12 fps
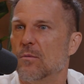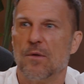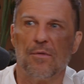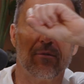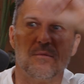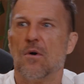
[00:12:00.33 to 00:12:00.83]

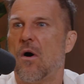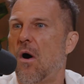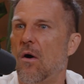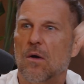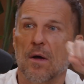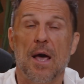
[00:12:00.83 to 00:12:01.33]
with
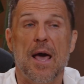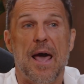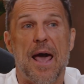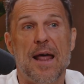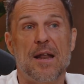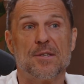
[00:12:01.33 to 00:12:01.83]
all,
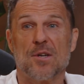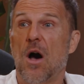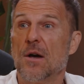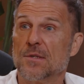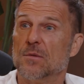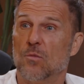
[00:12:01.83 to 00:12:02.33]
and it's
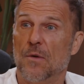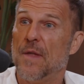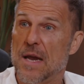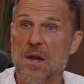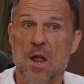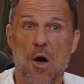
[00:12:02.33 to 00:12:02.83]
awesome. When
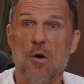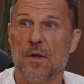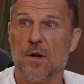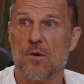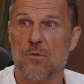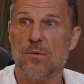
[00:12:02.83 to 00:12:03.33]
they know
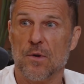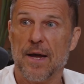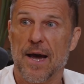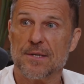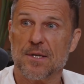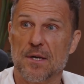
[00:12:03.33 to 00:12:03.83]
that you're really
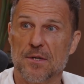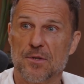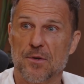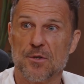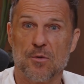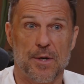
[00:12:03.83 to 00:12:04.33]
asking a
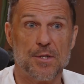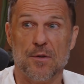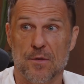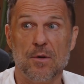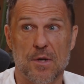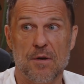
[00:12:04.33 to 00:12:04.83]
serious
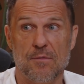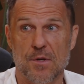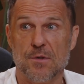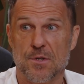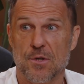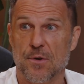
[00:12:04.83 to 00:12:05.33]
question, they'll give
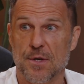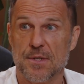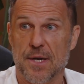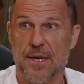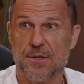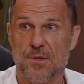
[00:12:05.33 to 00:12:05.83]
you serious
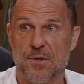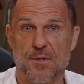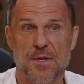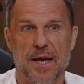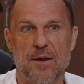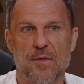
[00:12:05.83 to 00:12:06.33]

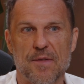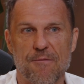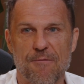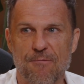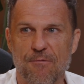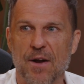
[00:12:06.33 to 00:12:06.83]
answers. And The
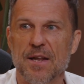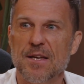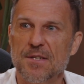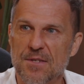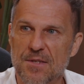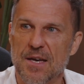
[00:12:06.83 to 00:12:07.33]

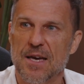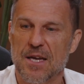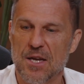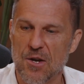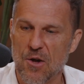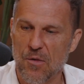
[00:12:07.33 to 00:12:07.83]
funniest thing,
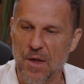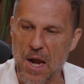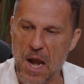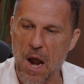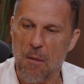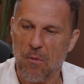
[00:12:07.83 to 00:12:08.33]
you know, the
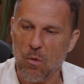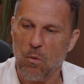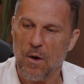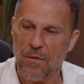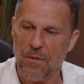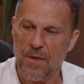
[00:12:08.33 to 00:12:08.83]
number
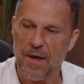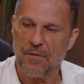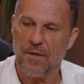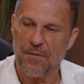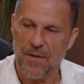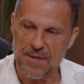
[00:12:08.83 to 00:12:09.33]
one thing
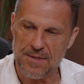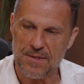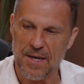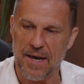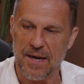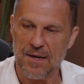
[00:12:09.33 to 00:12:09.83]
that they
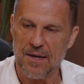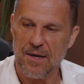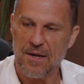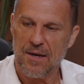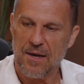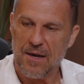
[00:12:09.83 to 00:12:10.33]
said
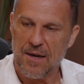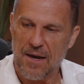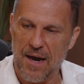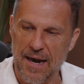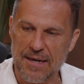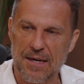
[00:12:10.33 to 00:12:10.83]

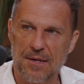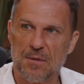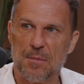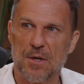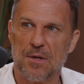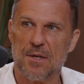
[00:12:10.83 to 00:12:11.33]
I needed to
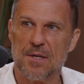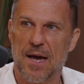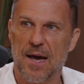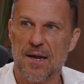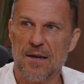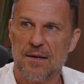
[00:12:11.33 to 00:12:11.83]
be a good
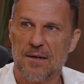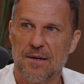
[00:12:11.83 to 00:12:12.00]
dad?